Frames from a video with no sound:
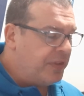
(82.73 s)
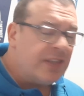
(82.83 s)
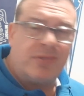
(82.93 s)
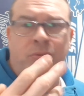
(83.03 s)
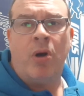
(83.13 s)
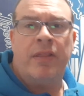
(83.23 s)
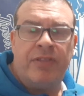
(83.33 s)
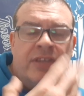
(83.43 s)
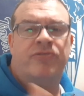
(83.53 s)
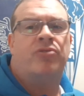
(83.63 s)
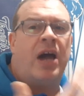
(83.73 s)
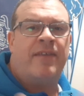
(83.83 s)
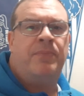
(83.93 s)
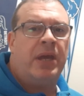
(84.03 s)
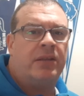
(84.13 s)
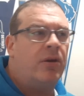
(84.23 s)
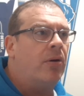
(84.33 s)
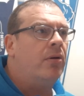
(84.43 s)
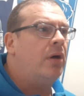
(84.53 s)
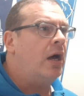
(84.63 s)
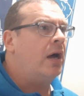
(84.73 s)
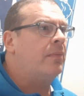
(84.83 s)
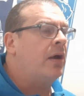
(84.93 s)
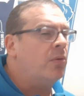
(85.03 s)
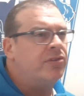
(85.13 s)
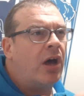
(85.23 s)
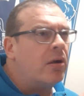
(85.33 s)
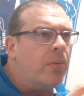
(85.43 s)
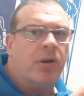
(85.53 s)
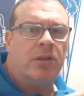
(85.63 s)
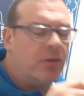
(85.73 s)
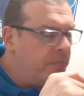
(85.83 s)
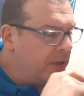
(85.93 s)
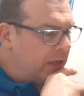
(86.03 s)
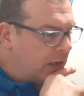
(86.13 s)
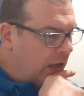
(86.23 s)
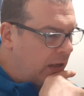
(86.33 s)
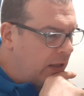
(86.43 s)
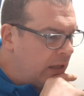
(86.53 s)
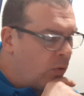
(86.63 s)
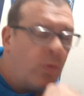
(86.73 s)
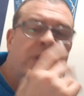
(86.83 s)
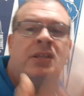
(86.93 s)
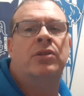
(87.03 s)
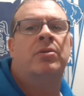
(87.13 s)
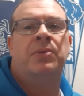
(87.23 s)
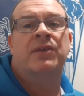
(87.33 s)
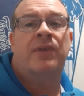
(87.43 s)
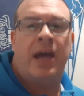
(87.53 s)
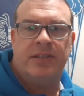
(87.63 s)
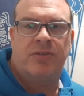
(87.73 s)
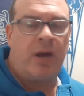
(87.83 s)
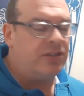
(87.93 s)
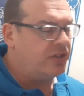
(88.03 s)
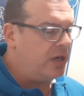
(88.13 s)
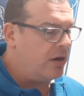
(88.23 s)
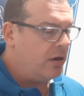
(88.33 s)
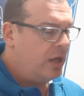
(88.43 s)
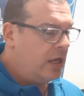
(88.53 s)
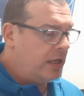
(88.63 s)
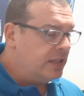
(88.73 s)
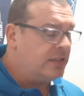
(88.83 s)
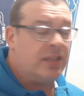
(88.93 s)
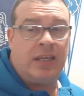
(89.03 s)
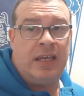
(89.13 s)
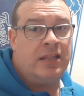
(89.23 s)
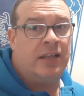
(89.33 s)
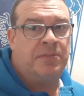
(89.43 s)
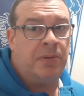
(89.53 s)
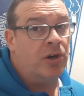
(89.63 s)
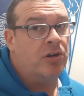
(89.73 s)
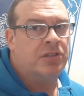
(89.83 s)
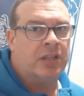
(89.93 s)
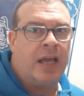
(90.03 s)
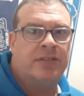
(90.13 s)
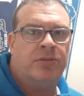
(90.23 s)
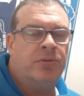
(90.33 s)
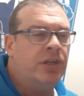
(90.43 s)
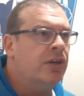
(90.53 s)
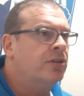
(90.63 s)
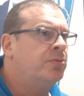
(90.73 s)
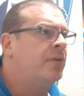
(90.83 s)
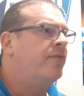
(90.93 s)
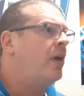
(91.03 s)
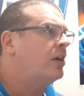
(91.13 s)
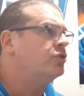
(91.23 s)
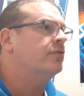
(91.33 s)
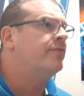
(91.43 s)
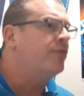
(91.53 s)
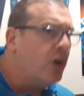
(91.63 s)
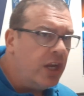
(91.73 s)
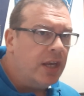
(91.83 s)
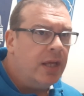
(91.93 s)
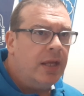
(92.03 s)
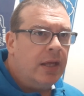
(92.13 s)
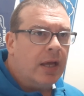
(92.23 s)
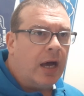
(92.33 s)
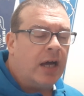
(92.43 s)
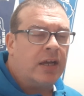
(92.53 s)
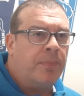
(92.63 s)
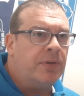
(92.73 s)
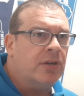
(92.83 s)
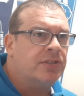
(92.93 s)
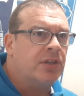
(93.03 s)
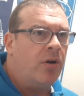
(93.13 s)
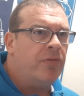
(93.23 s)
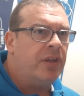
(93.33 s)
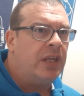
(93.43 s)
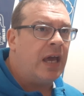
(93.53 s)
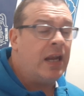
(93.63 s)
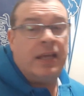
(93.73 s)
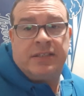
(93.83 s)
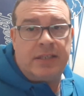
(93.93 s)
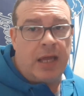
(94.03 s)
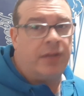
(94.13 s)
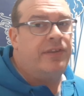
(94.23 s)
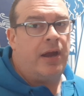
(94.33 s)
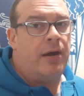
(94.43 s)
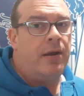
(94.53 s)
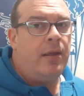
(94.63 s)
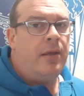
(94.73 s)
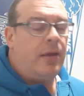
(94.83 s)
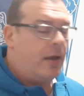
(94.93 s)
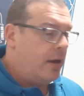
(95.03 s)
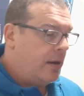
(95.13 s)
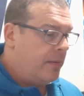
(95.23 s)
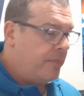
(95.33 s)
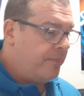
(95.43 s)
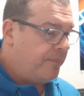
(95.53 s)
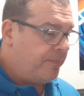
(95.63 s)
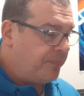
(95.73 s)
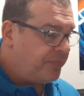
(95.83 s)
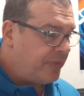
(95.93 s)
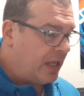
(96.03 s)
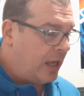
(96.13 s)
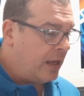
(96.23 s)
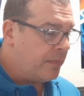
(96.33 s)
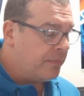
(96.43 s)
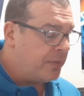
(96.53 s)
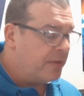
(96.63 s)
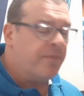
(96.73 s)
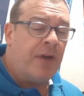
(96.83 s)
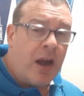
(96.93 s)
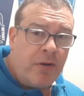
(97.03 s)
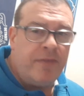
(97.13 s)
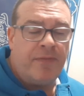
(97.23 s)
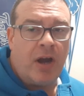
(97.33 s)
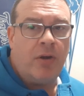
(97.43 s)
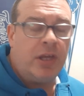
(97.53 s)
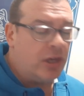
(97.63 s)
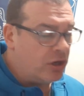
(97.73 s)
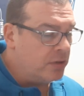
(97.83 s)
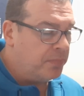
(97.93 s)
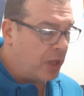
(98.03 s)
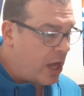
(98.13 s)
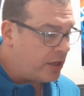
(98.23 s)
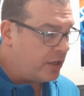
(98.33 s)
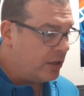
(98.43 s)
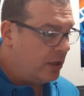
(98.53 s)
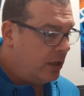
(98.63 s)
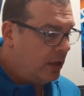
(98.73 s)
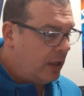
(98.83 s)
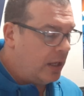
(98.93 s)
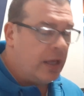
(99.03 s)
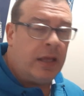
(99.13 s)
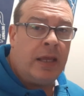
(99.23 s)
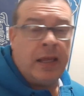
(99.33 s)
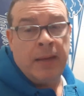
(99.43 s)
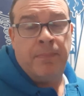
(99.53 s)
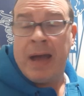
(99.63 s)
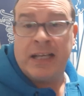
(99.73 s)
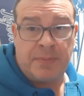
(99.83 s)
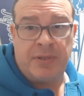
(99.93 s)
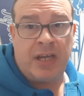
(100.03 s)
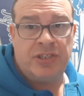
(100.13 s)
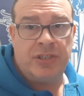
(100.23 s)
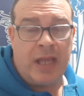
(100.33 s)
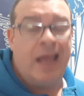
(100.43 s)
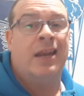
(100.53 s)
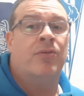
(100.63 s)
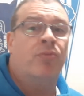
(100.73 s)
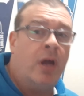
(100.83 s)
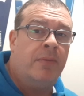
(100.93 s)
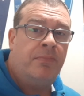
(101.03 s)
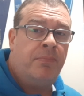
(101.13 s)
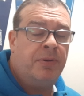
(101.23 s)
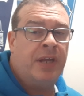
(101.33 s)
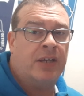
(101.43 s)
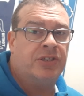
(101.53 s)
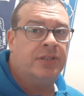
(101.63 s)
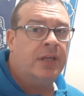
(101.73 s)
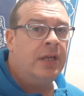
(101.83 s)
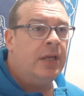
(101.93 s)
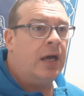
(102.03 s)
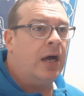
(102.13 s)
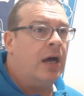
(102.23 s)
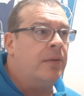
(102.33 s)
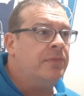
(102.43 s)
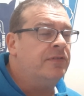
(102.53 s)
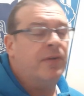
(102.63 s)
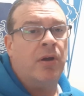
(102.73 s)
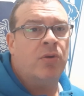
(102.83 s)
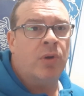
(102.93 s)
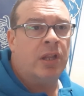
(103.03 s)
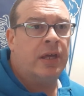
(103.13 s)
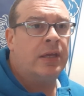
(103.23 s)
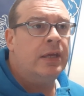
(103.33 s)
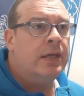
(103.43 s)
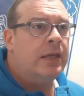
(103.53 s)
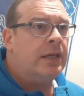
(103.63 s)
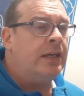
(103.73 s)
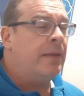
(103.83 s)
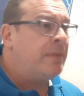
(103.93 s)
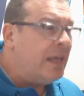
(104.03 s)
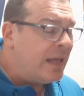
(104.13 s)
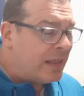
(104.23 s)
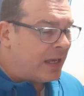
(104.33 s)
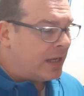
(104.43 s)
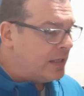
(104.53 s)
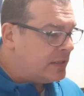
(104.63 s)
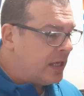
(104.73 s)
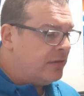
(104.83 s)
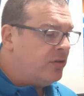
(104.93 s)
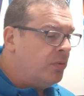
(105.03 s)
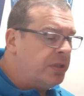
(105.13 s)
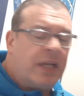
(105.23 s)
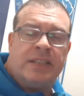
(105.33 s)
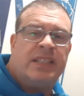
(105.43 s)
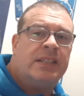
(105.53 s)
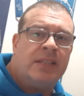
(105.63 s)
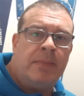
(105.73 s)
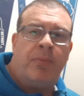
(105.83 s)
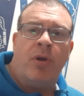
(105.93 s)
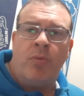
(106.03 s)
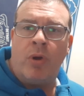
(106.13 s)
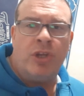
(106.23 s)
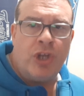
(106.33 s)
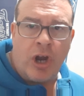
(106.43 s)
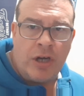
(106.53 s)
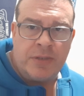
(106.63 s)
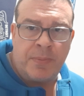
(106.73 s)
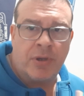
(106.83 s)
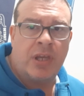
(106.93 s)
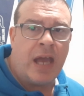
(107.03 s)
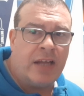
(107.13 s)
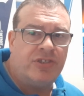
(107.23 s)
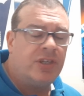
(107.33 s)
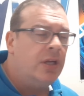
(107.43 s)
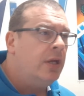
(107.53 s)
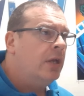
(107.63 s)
This draft pick though, I will talk about it a little bit. It was a little bit of a head scratcher here. This is the kid that's been hurt the last 2 years with a fractured foot a couple years ago, and then he had an ACL tear. But a very, very good blocker in pass protection and in run protection. He's very willing. He like I said too, with that 16.1 yards per catch,